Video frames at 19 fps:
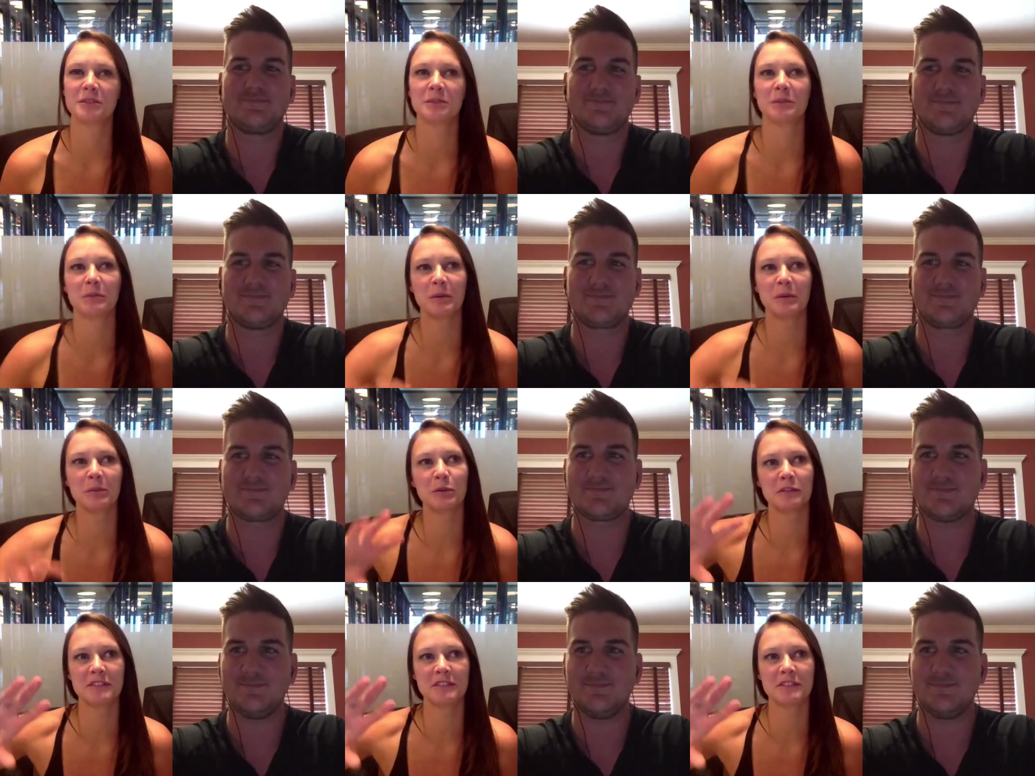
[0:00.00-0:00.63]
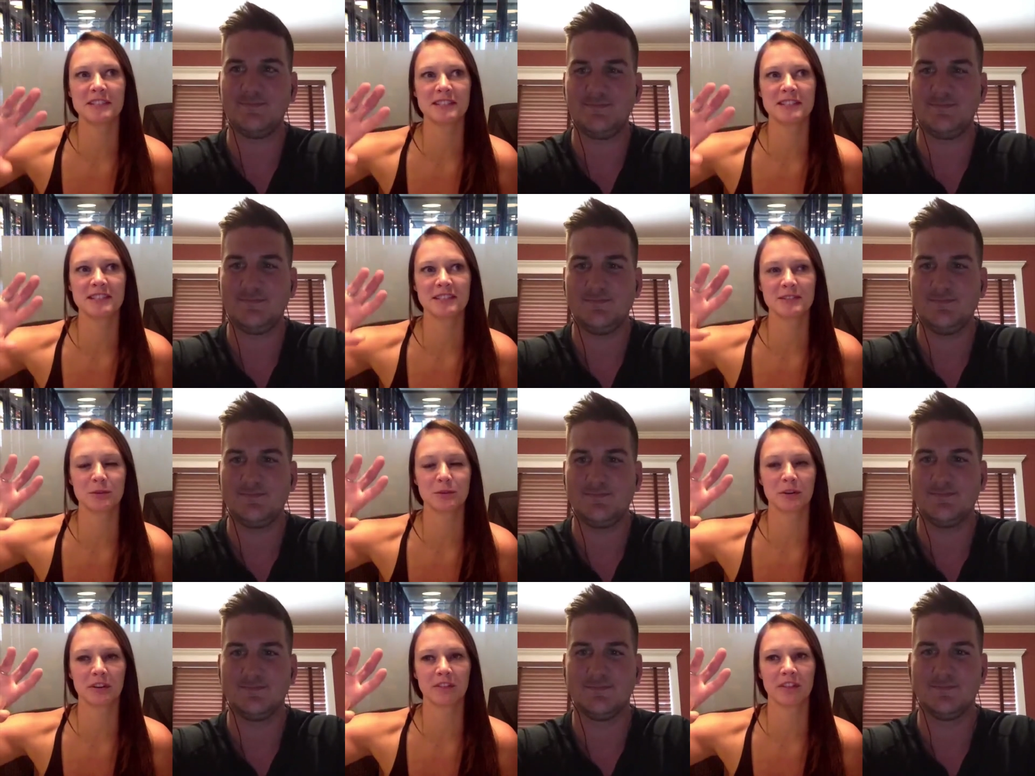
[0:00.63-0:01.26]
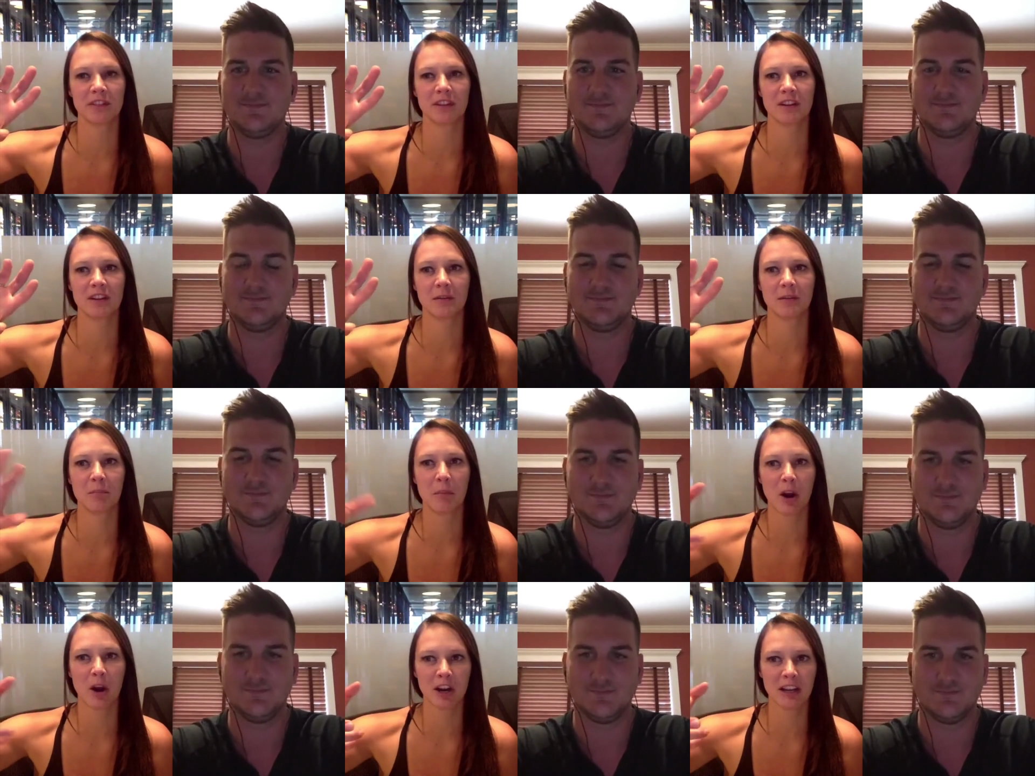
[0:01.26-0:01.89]
Speaker 1: you when we moved into sort of the
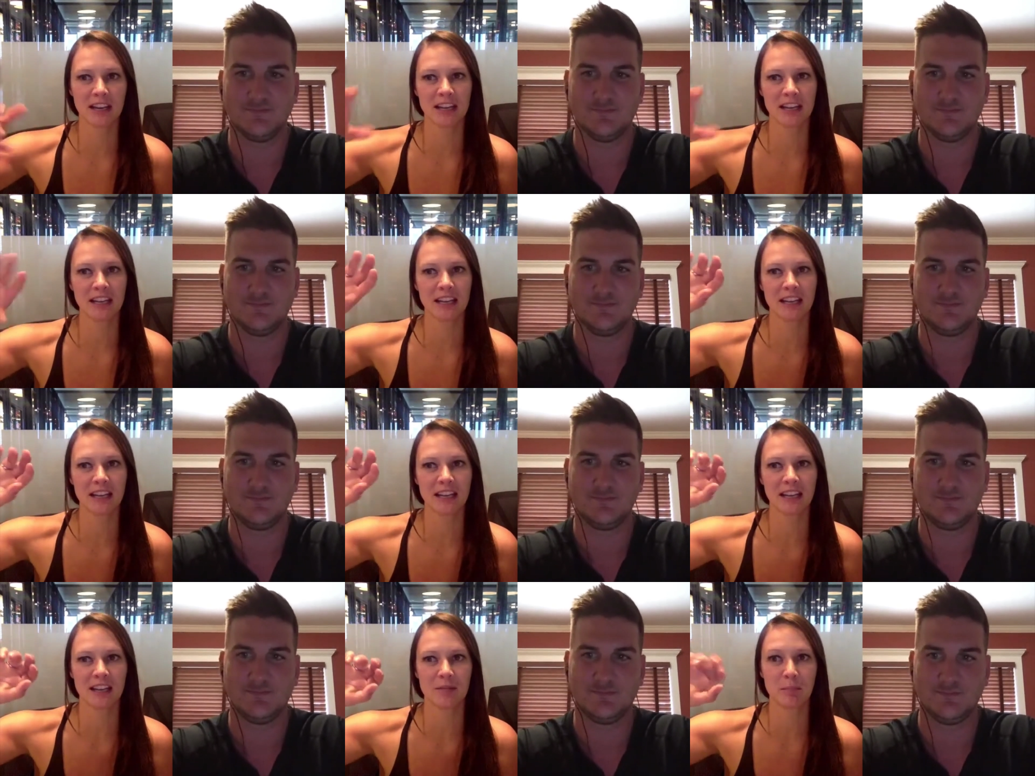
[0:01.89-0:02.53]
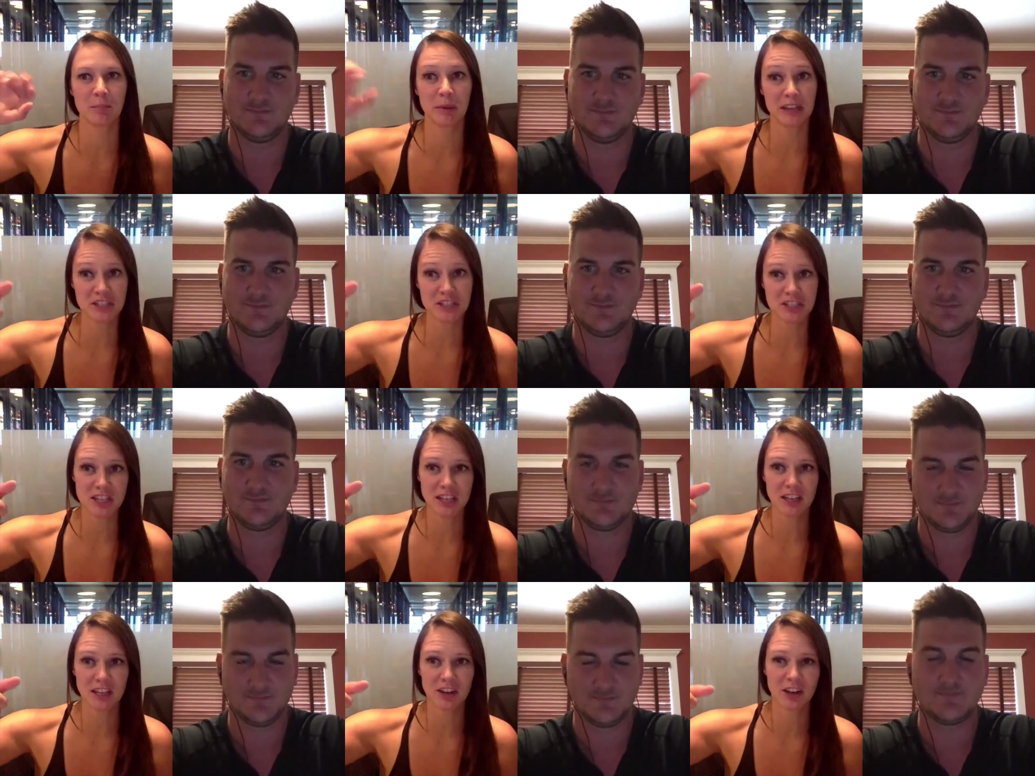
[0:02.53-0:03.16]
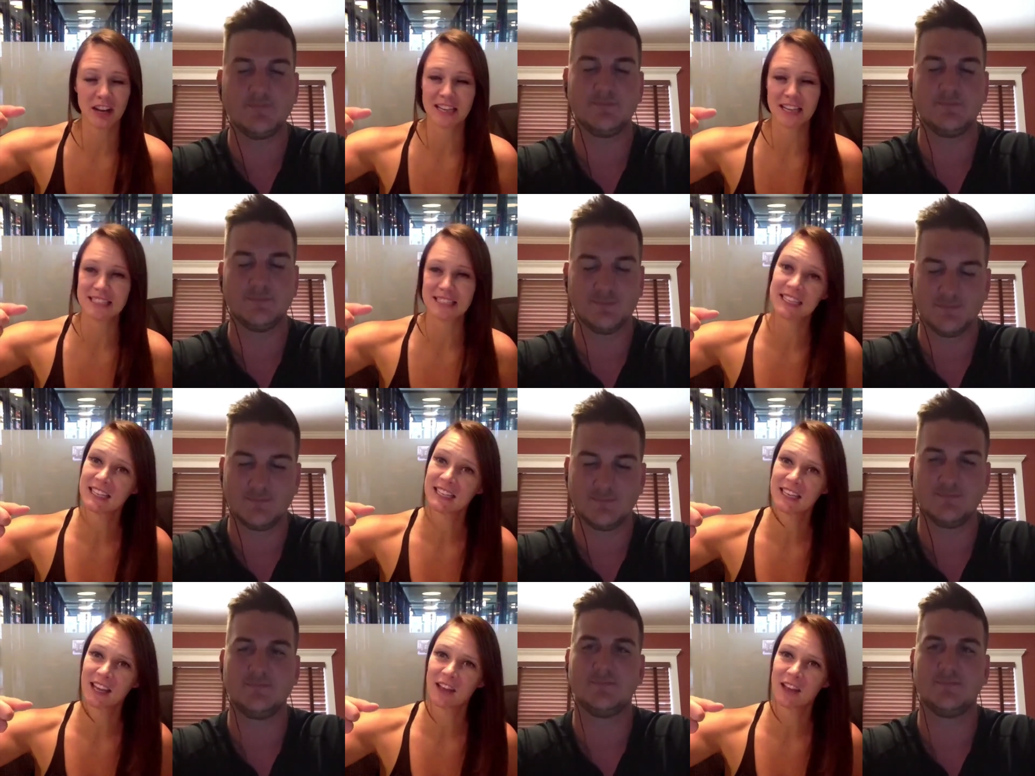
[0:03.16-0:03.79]
marketing and pitching your
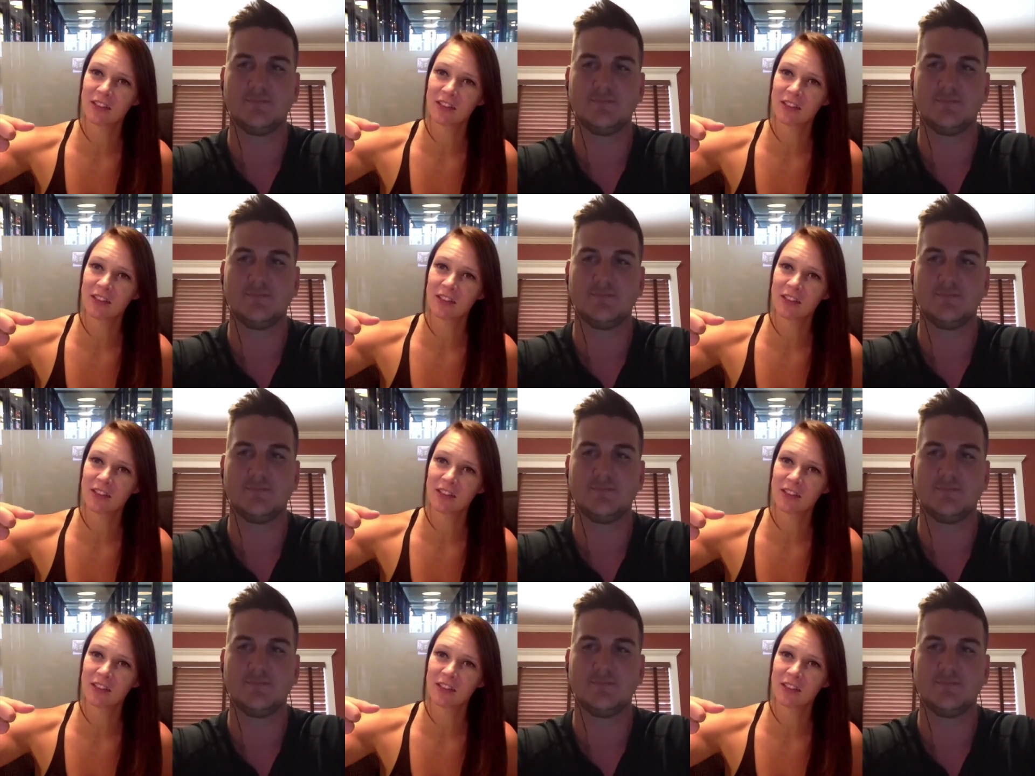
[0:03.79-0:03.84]
idea to